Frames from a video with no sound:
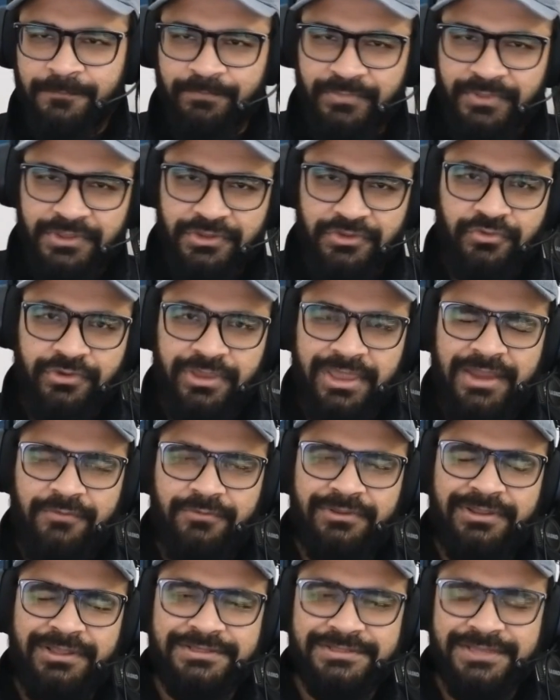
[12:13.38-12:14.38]
you can't
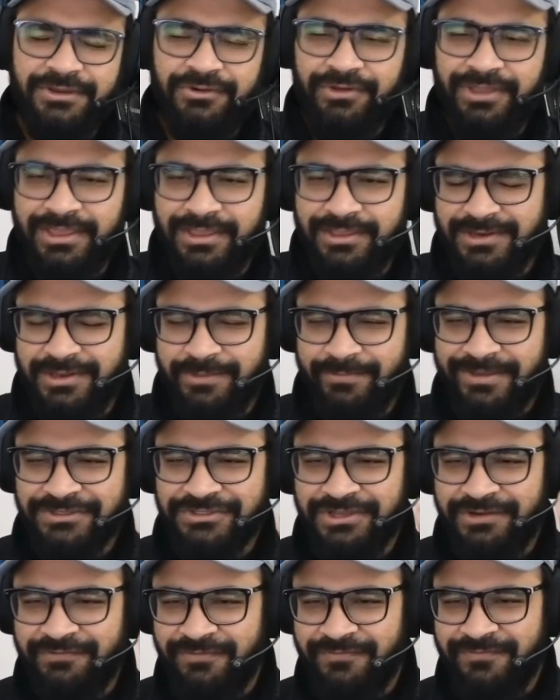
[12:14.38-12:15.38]
really say, okay,
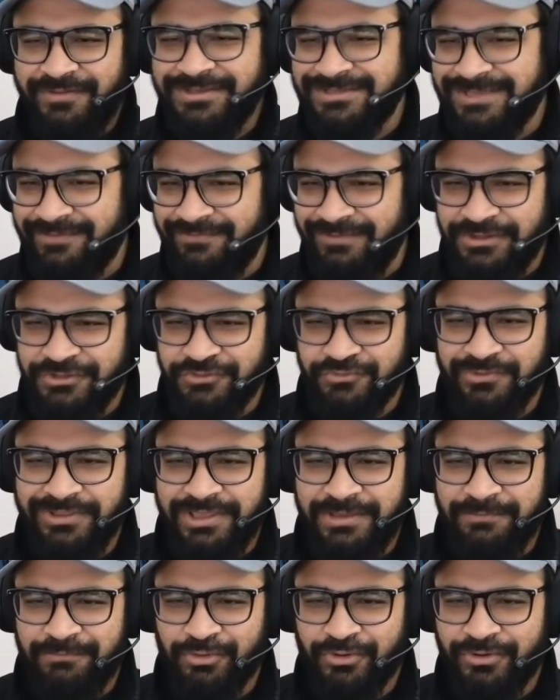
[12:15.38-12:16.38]
dimension 57 is really
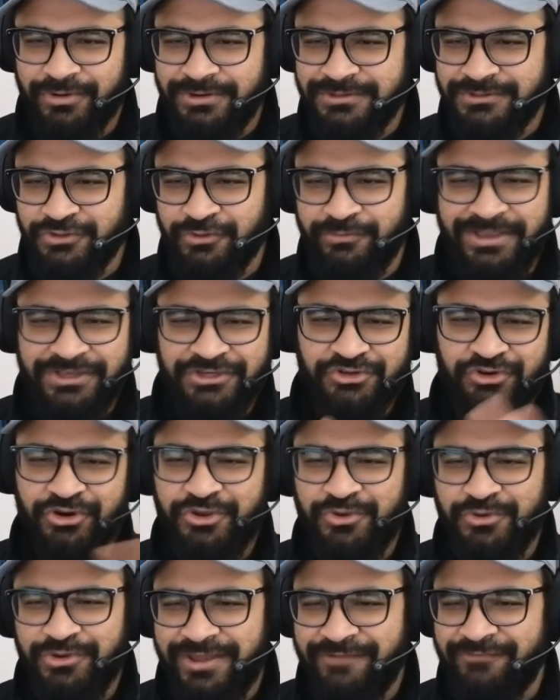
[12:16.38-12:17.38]
important, so make sure
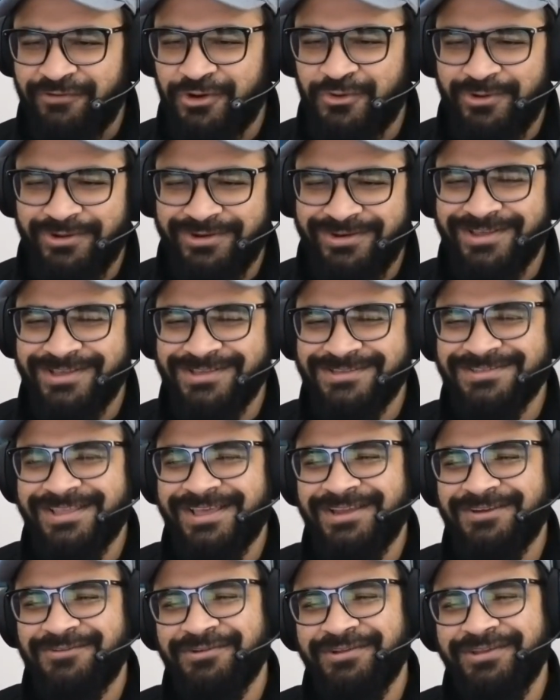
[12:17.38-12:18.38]
you never quantize
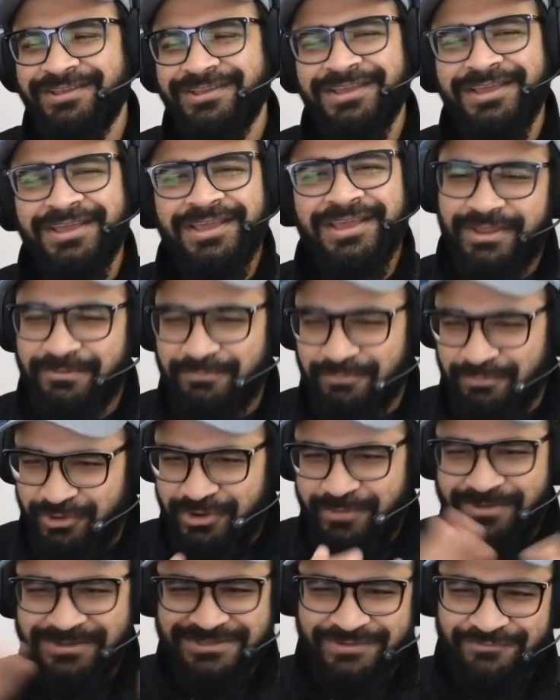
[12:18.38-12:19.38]
that, right? Pretty
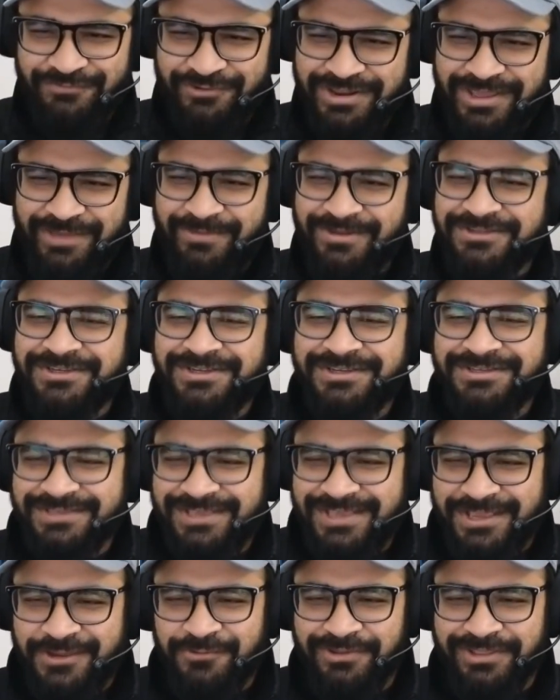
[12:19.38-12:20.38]
much every dimension is
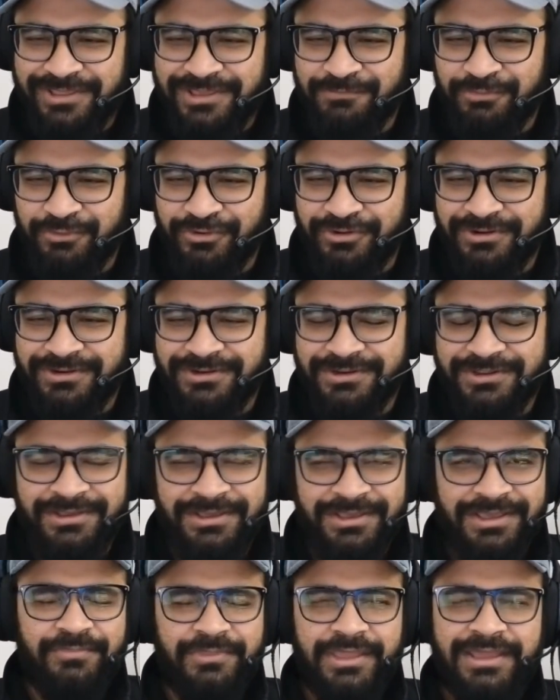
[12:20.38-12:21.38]
equally important.
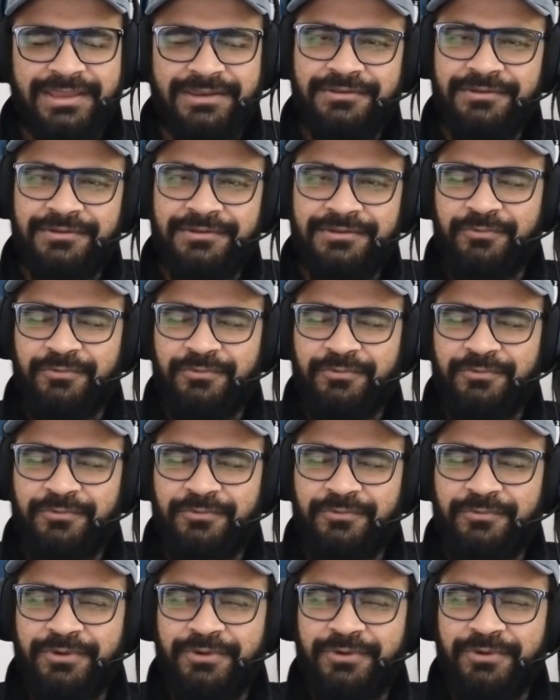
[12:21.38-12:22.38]
And when you look
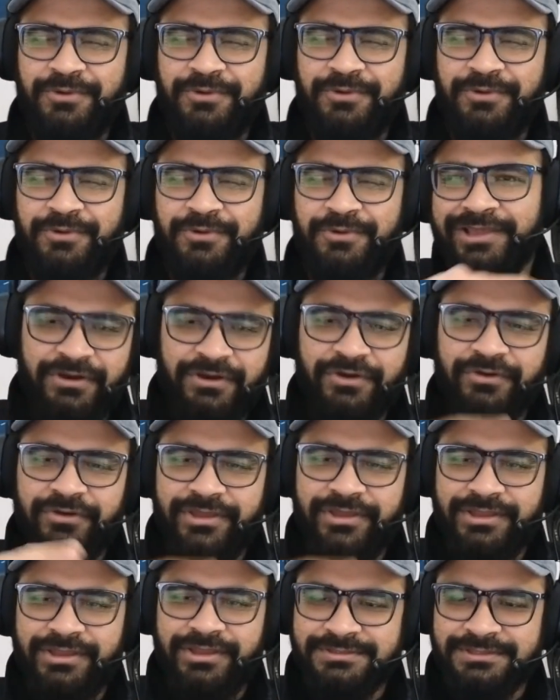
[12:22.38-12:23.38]
at the
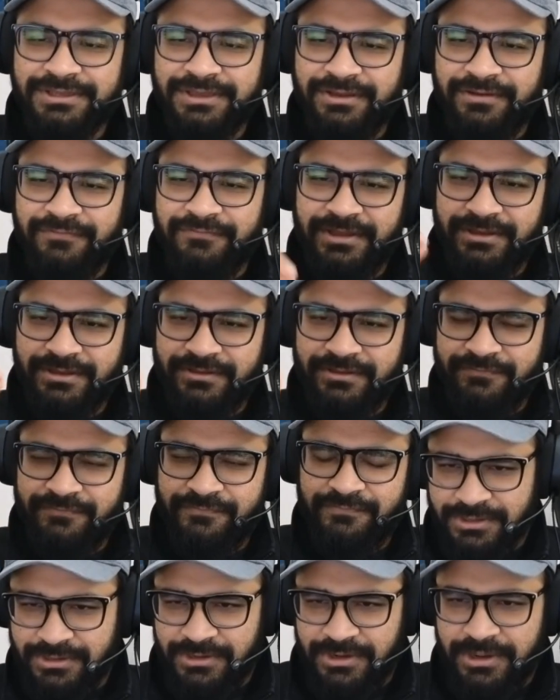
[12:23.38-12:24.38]
variance of
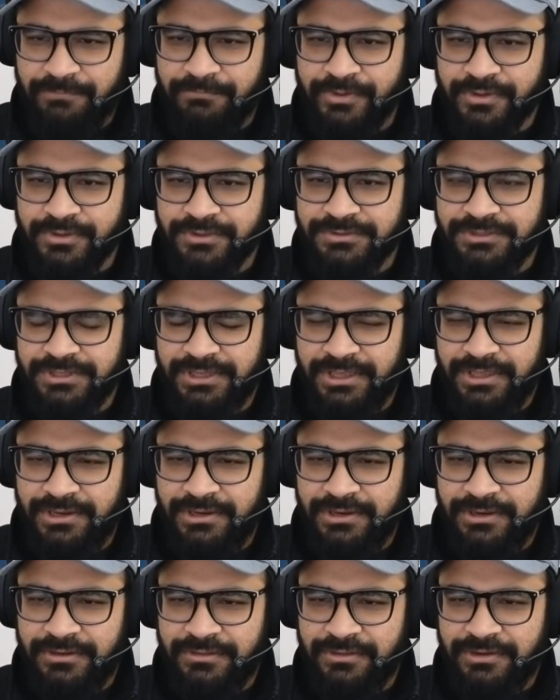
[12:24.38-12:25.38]
numbers in
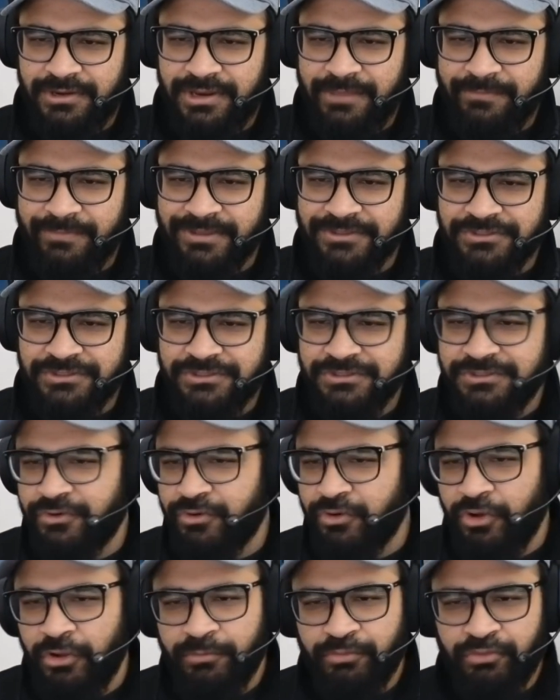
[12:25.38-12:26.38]
the dimensions, they're
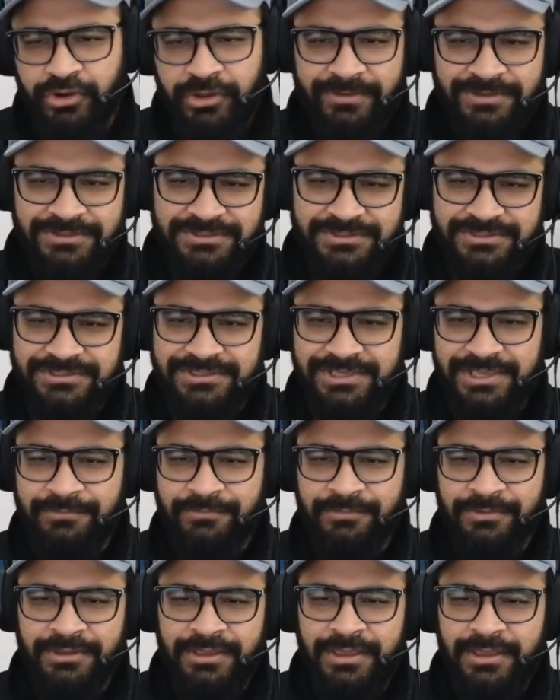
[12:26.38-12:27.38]
all pretty much the same,
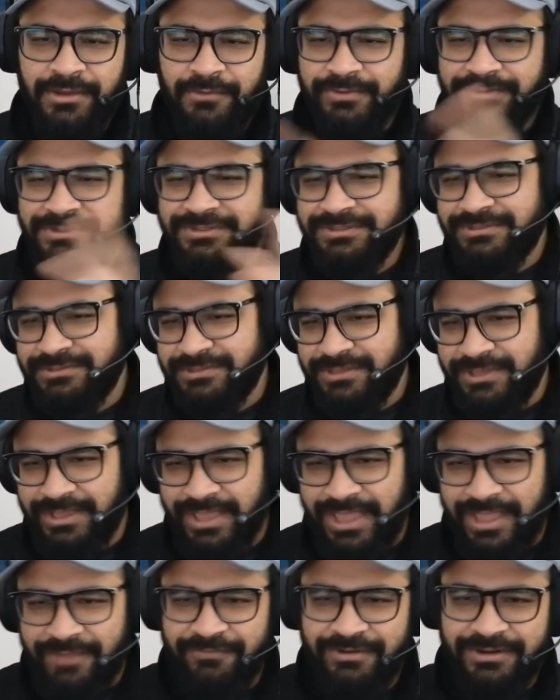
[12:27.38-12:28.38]
which is
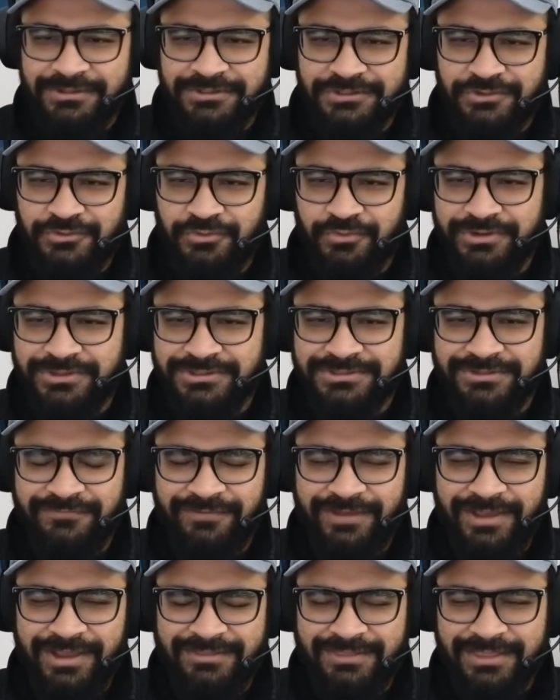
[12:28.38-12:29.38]
evidence towards the
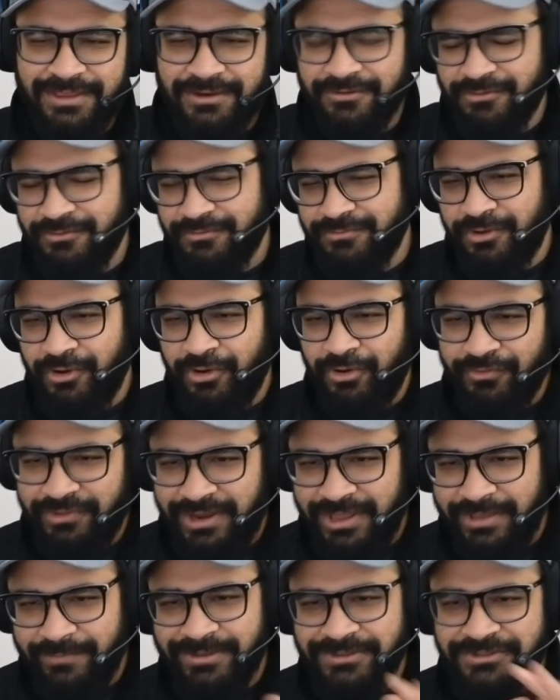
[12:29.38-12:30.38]
fact that, oh, all the
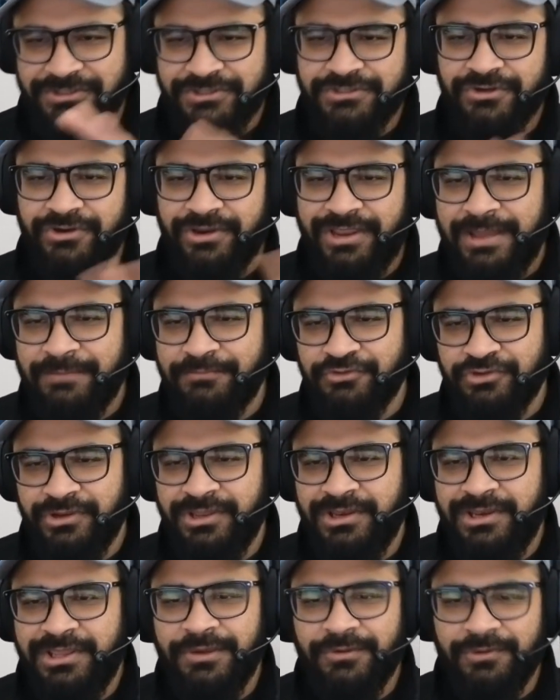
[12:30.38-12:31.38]
dimensions are capturing
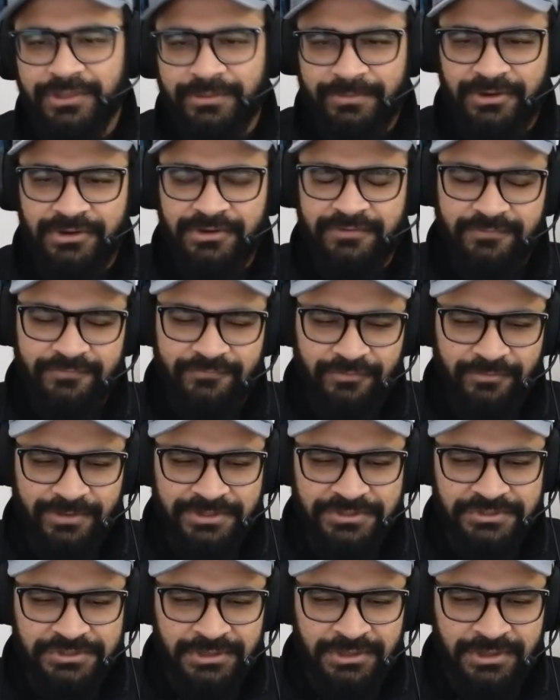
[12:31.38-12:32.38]
an equal amount of
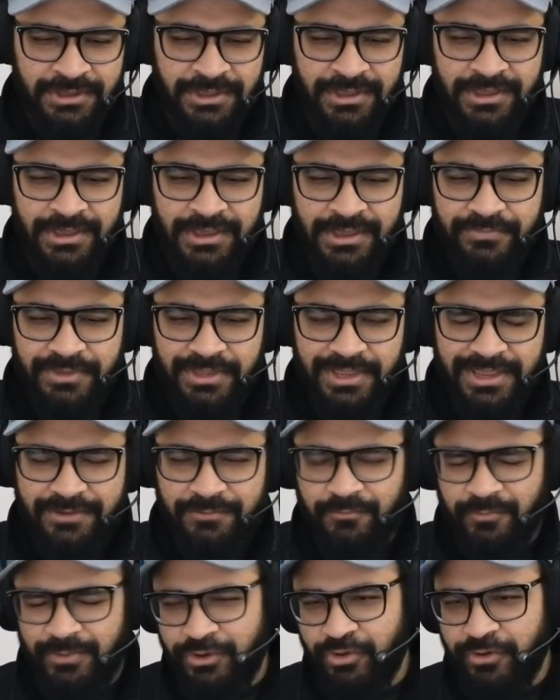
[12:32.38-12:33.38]
information.
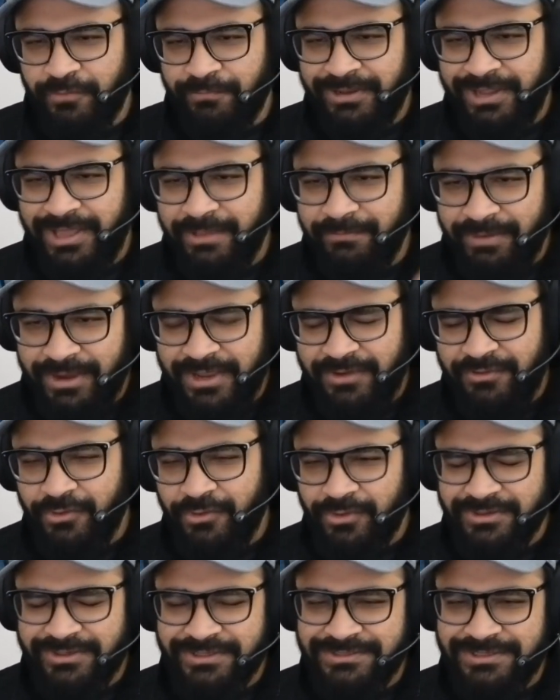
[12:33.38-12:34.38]
And when you apply binary
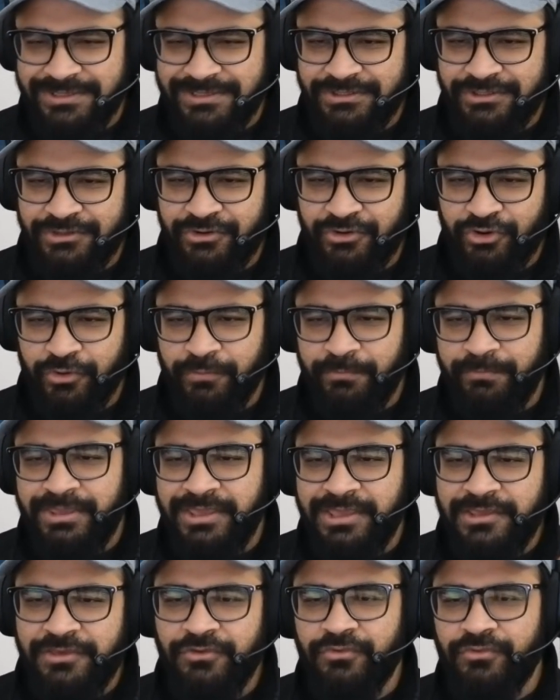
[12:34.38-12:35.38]
quantization or
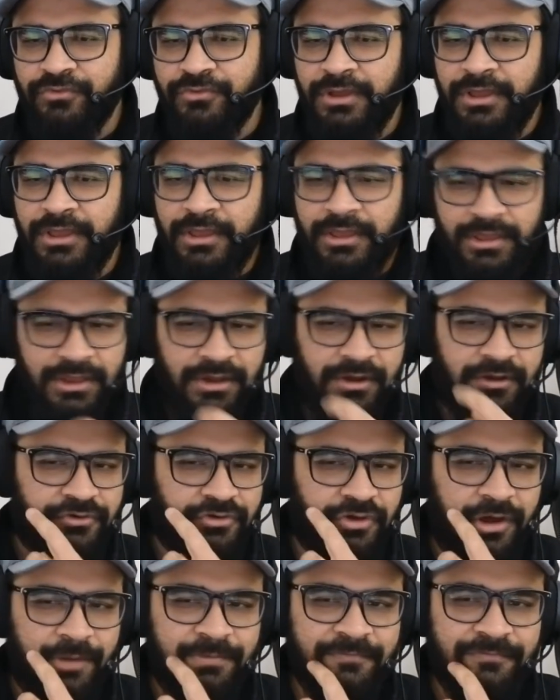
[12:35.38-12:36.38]
PQ on
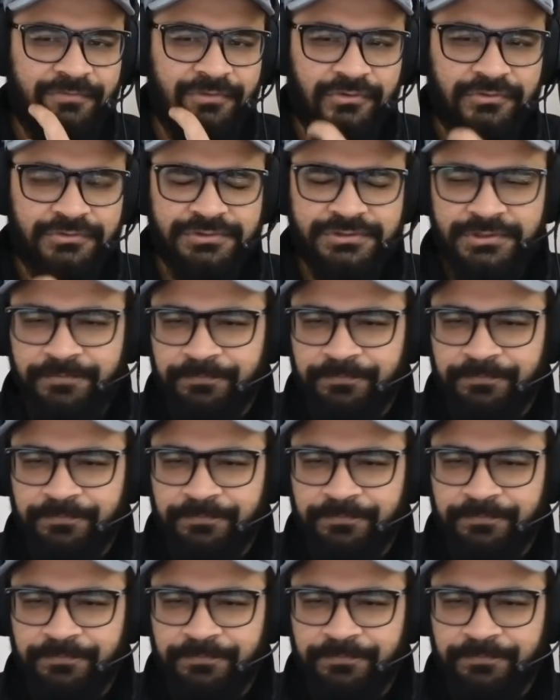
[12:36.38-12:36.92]
top of those,